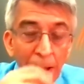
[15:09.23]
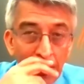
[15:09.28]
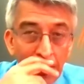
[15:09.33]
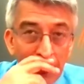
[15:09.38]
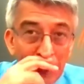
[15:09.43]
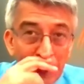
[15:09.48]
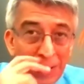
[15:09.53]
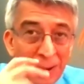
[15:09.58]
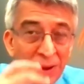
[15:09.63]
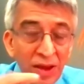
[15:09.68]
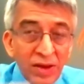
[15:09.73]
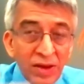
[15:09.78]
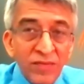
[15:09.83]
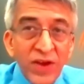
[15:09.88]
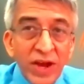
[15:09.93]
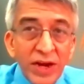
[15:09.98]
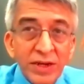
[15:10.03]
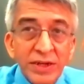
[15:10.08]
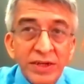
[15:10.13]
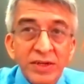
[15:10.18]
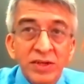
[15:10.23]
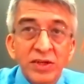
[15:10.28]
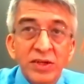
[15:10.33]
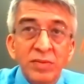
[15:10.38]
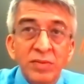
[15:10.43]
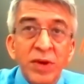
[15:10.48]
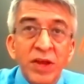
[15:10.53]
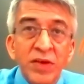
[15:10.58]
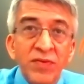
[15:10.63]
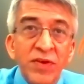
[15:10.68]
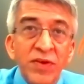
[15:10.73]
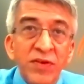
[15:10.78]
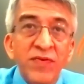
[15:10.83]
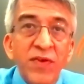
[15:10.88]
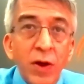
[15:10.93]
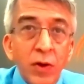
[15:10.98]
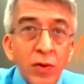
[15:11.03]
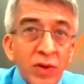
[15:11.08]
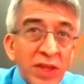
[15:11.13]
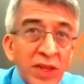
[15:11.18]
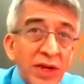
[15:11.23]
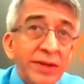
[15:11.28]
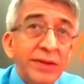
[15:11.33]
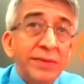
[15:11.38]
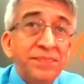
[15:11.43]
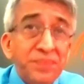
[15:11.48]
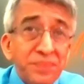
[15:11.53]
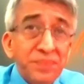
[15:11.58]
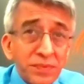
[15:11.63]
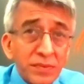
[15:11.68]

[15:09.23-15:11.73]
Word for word: And in fact, in Germany, we found that